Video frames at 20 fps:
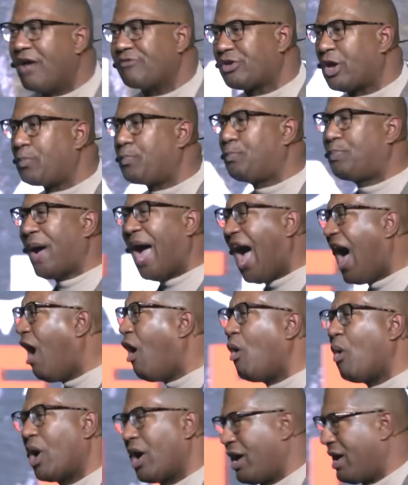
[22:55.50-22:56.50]
there's a
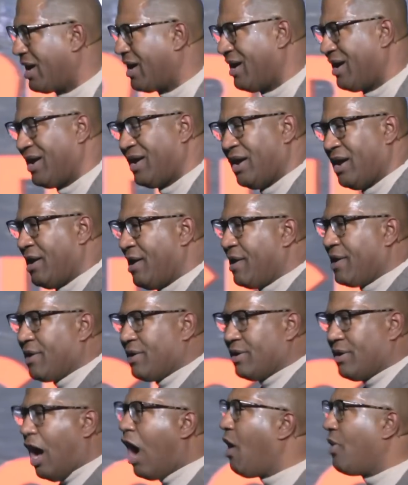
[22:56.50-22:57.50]
power
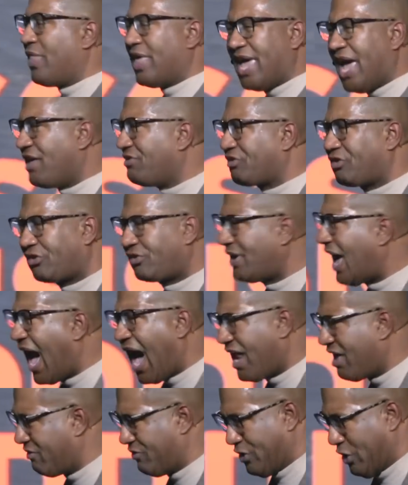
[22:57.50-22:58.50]
on the
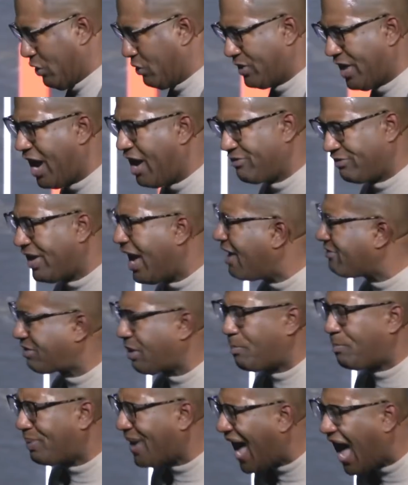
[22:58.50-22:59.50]
inside of you.
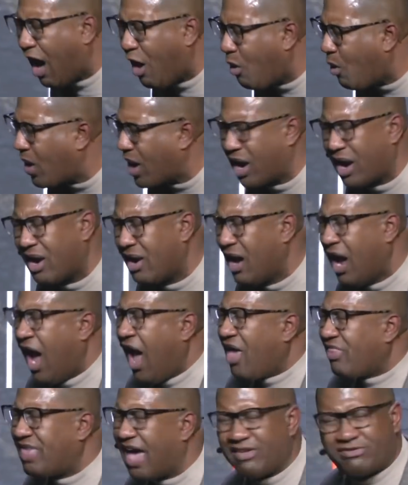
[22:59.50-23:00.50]
There's a power
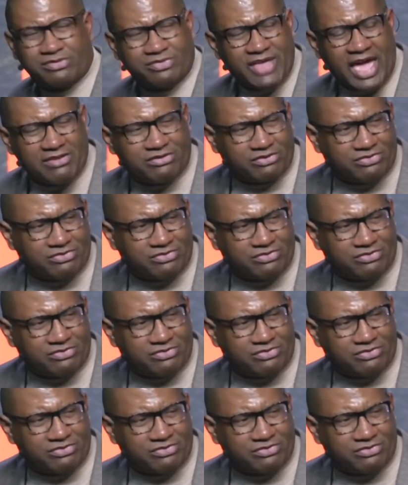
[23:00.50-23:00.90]
that's